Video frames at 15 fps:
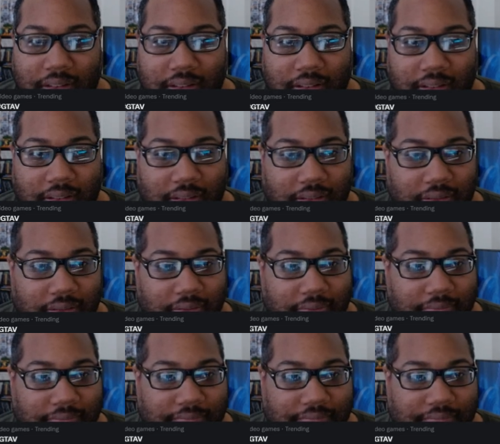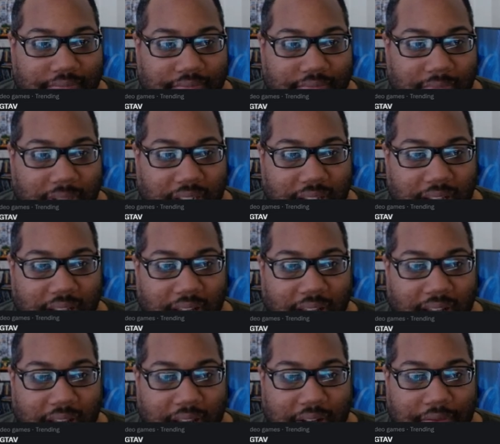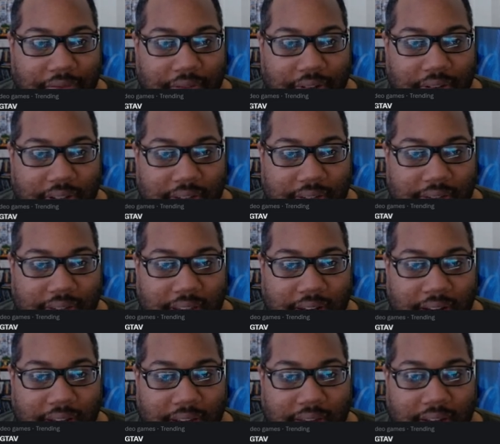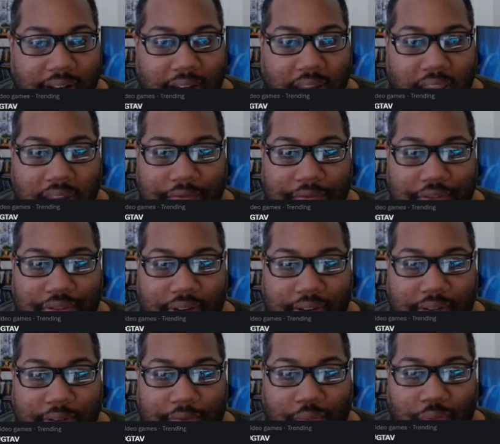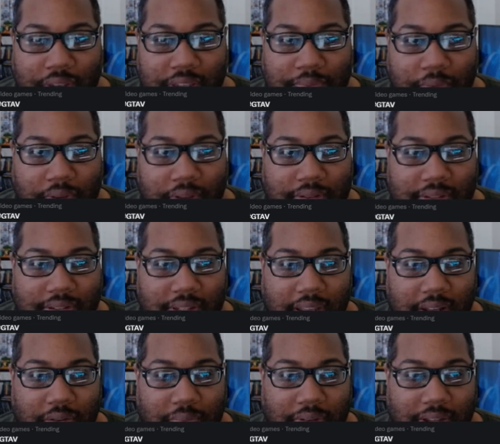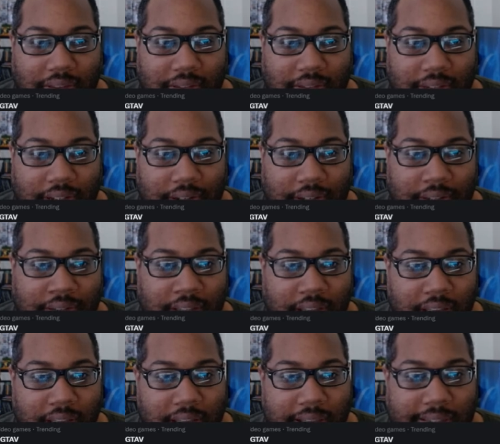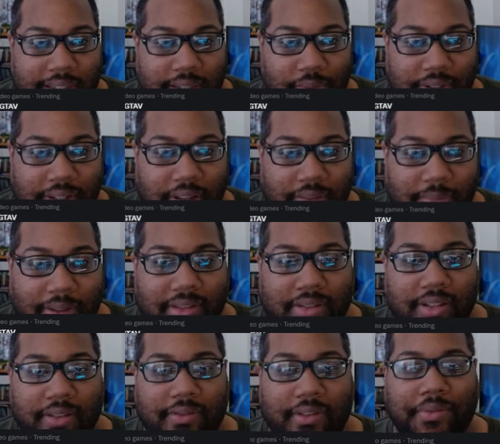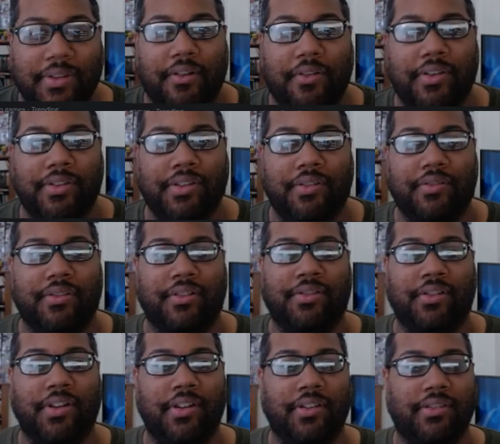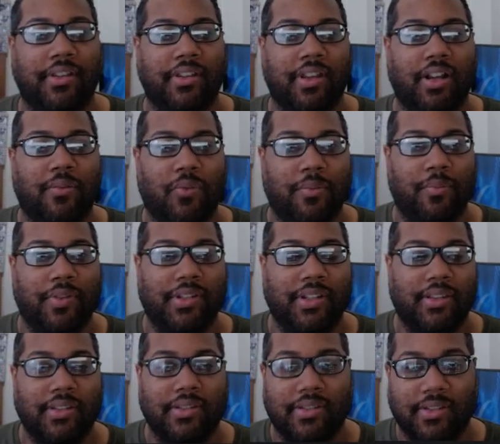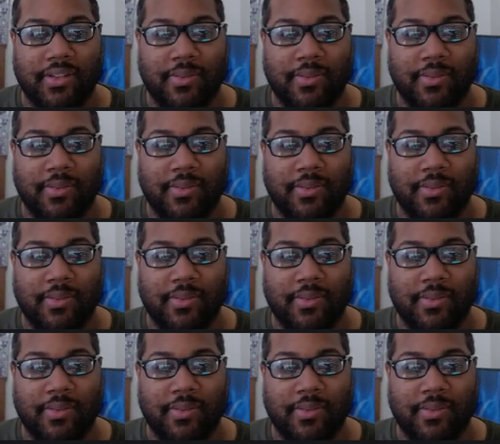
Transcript: Um, a lot of literally seen nothing. I ain't even trying to avoid spoilers since I don't play the series. Someone talked about the stuff that was already shown in the trailers, and y'all want to pretend this is